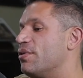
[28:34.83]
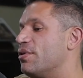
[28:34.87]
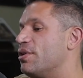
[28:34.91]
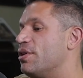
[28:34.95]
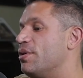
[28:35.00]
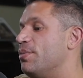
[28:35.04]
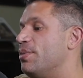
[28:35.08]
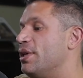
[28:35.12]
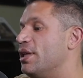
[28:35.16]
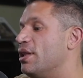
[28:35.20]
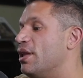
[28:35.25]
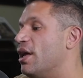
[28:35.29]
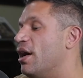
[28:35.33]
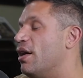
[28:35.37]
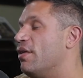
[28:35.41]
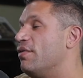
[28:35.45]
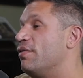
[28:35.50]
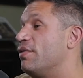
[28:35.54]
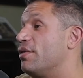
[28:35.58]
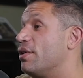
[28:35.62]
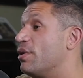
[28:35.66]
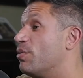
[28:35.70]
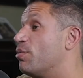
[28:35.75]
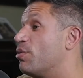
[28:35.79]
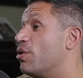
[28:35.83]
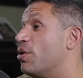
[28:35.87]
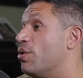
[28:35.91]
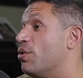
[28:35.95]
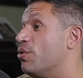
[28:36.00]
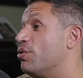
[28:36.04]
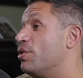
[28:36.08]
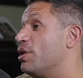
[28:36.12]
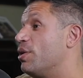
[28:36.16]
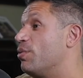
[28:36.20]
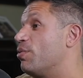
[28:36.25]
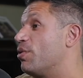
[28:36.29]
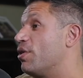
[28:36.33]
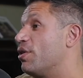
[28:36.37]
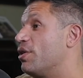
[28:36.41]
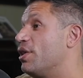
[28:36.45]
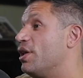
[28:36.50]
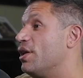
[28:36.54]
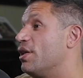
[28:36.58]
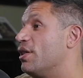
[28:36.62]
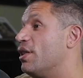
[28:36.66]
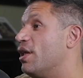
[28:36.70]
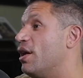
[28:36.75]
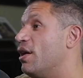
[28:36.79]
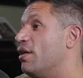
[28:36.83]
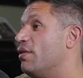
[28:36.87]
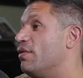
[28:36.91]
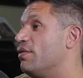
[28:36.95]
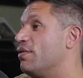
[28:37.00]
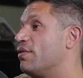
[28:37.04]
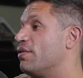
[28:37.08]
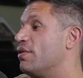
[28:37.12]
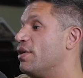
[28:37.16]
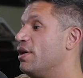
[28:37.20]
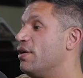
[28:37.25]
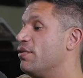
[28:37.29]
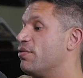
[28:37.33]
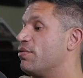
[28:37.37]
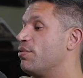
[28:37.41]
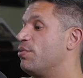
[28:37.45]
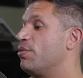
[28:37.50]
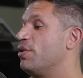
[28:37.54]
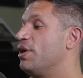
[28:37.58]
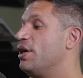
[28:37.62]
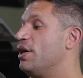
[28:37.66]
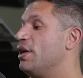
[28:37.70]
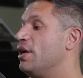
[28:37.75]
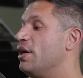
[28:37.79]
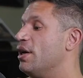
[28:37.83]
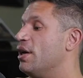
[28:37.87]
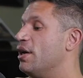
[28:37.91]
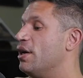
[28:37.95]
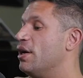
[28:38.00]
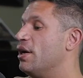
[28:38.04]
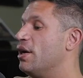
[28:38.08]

to be loved and we're only worthy of love if we